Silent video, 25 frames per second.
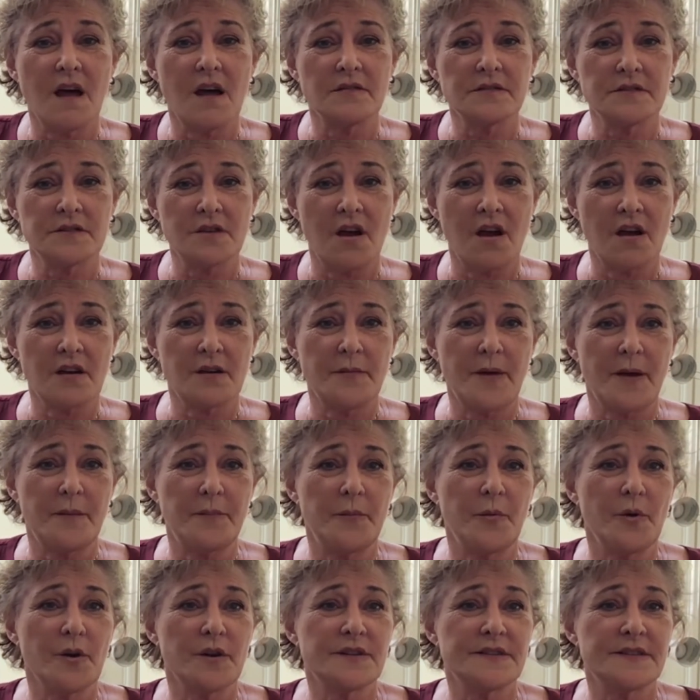talk about
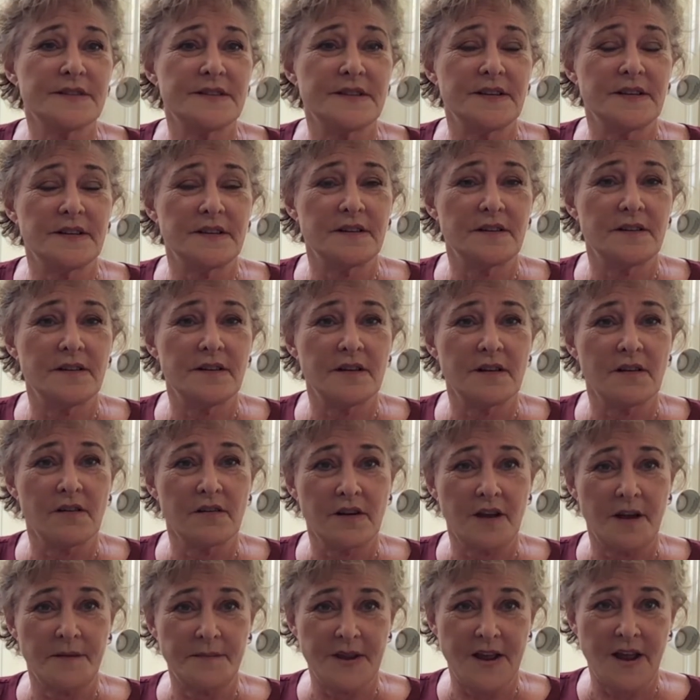books that are
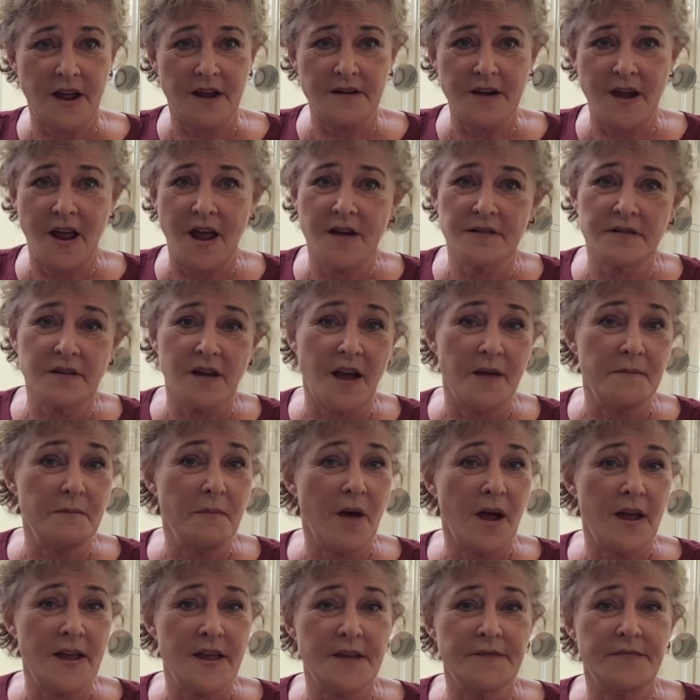coming out now. I
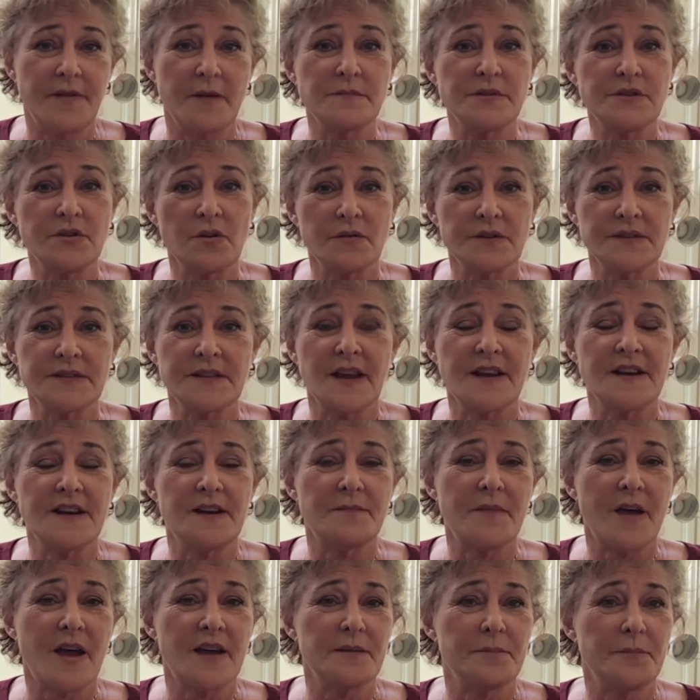might, if I'm so excited
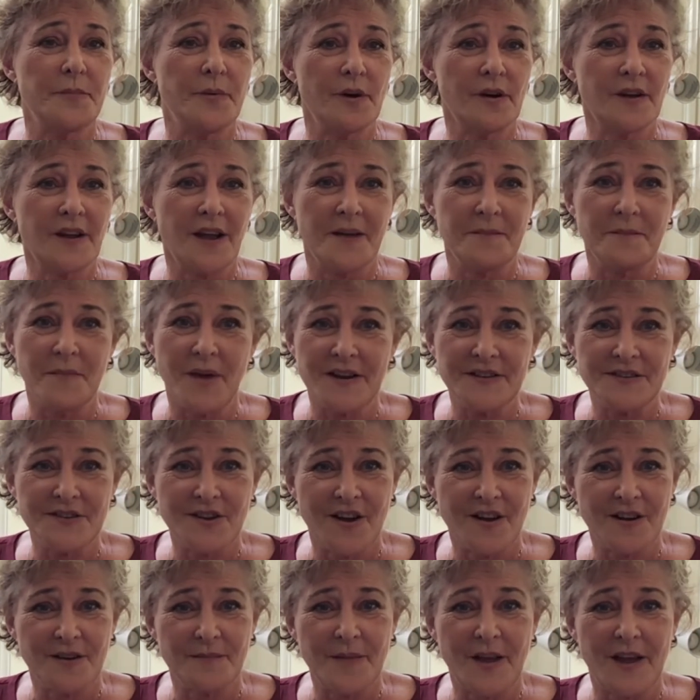about a book, I might
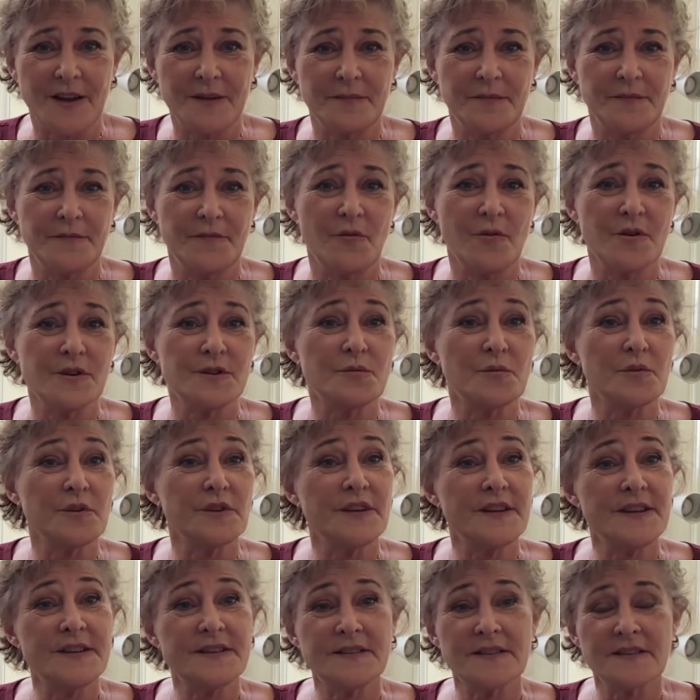talk about it before it's
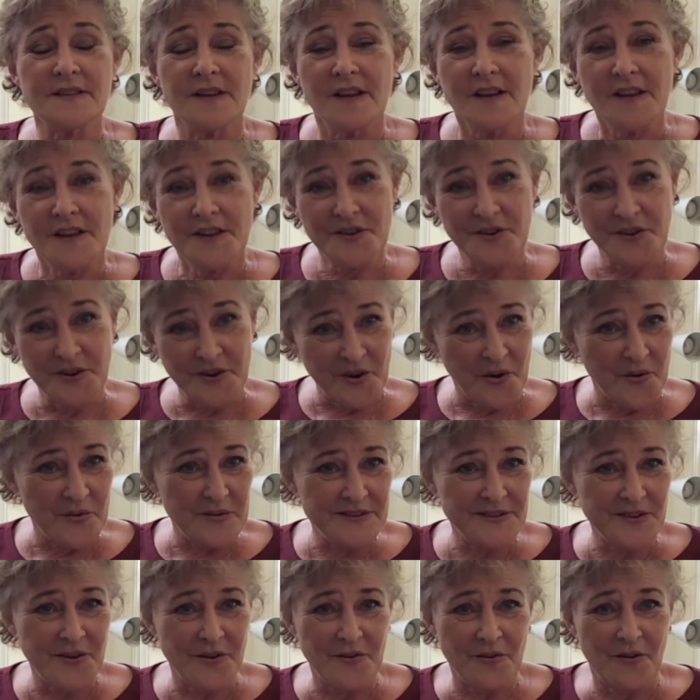released. You can
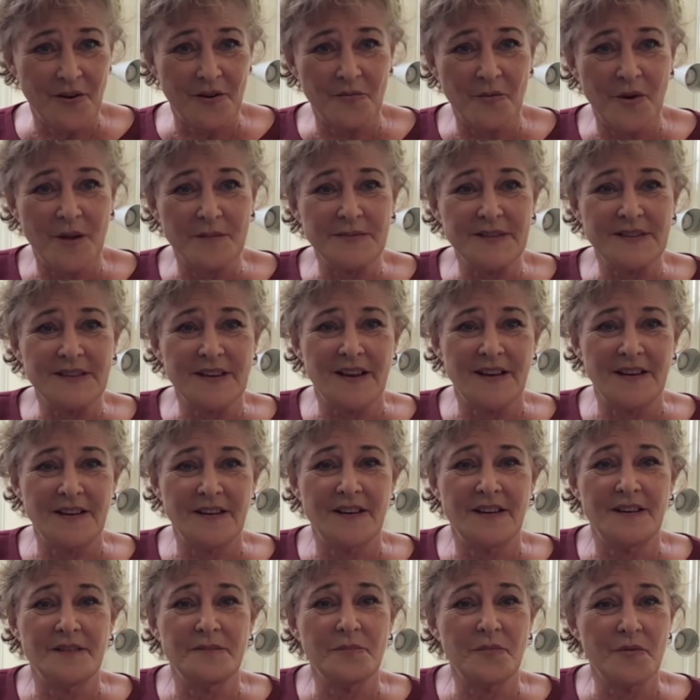always go to our website
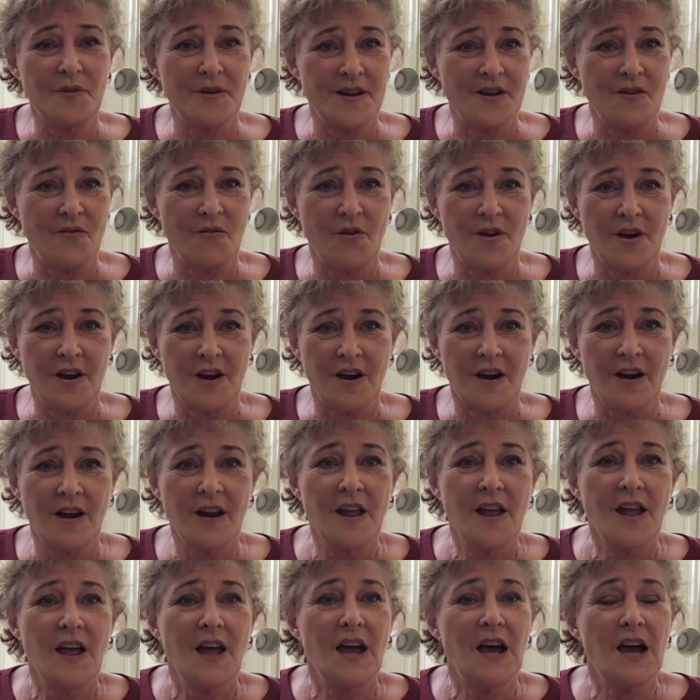and pre-order.
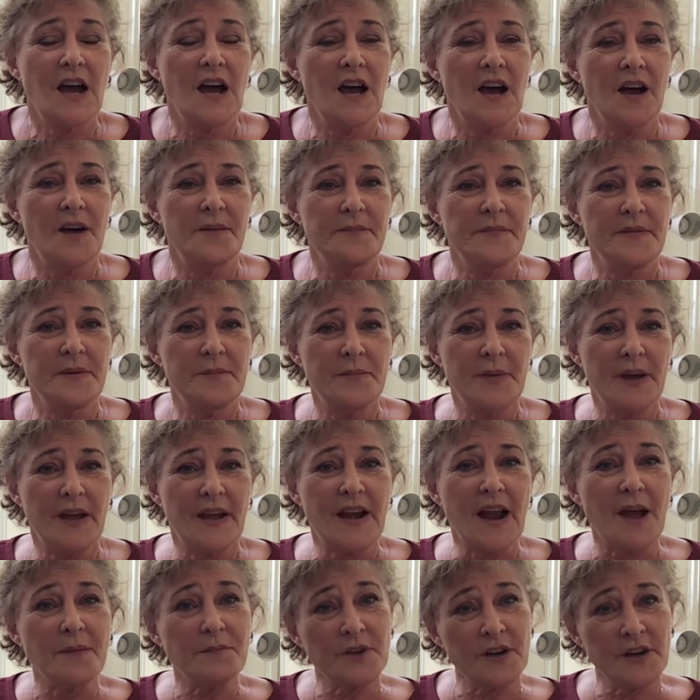But
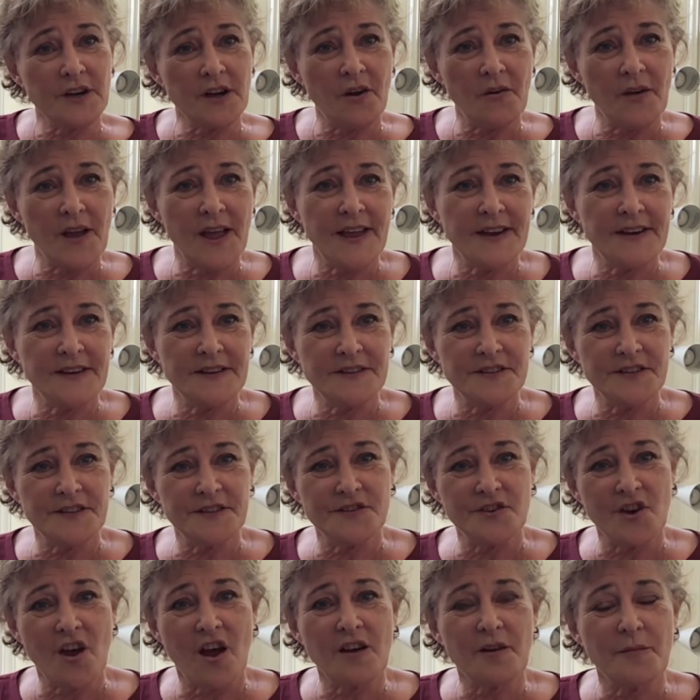I'm going to go ahead and
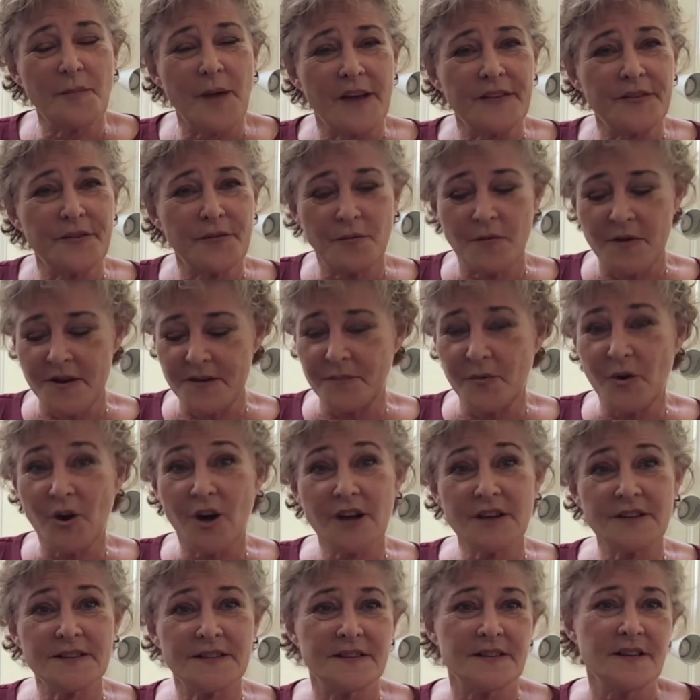just talk about 3
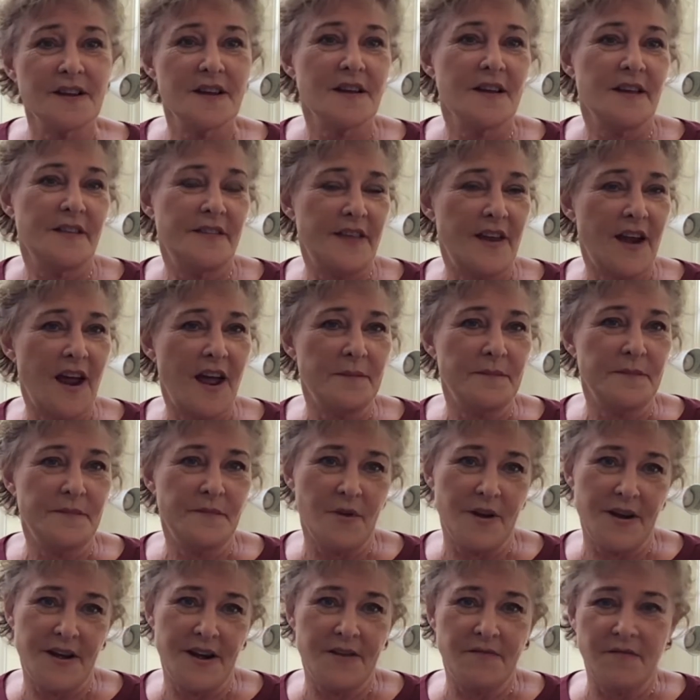books that I'm
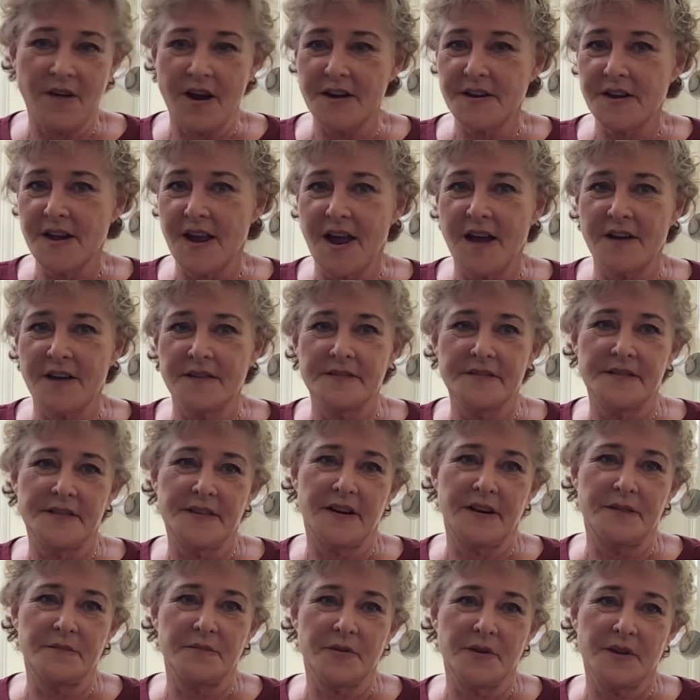reading right now that
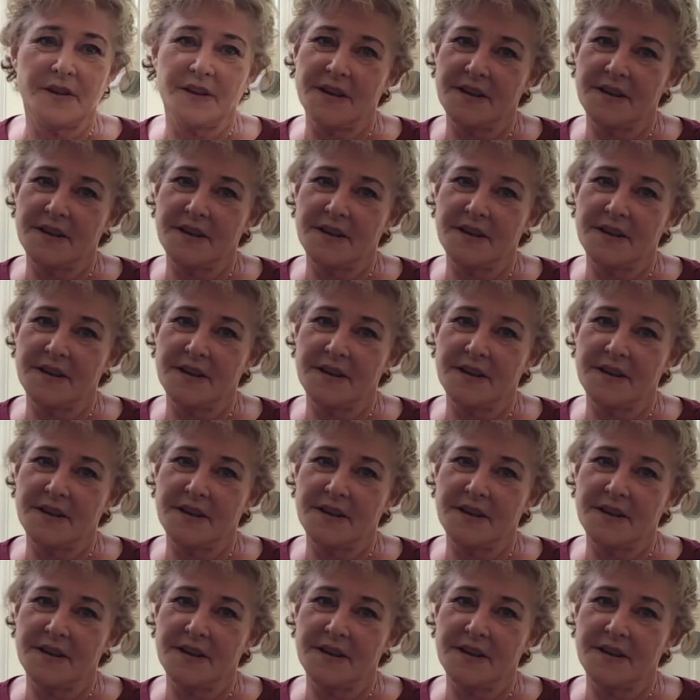I'm really